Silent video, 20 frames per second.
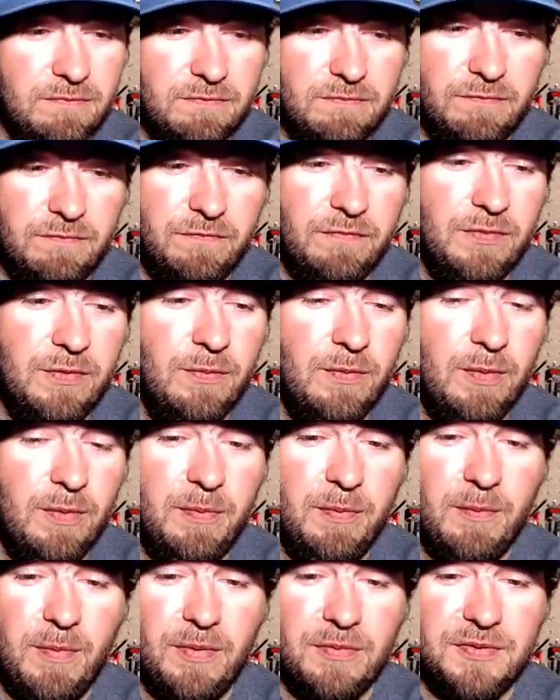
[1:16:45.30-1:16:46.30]
if you want to
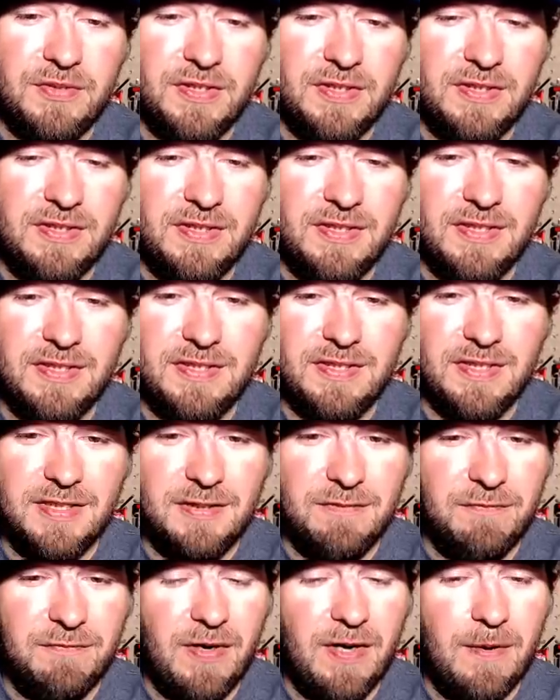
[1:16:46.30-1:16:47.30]
promote Sixth Sense,
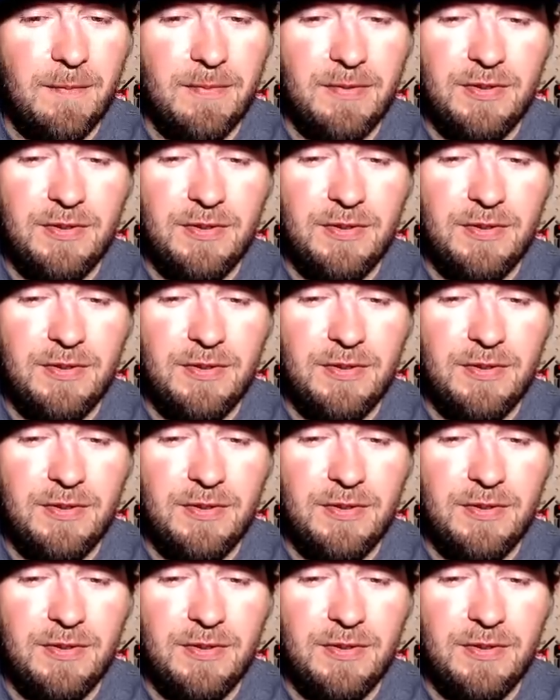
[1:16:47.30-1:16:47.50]
that's fine,